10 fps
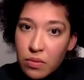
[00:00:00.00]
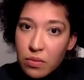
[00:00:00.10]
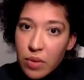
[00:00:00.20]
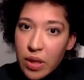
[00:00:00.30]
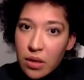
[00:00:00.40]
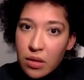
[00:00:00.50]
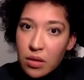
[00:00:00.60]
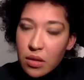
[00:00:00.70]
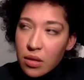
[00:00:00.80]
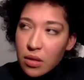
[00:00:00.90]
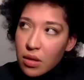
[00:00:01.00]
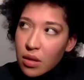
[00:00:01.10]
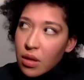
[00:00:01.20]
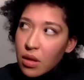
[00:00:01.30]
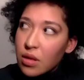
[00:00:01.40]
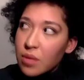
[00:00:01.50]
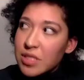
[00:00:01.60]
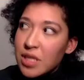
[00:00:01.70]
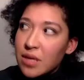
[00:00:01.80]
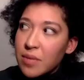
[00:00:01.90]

when the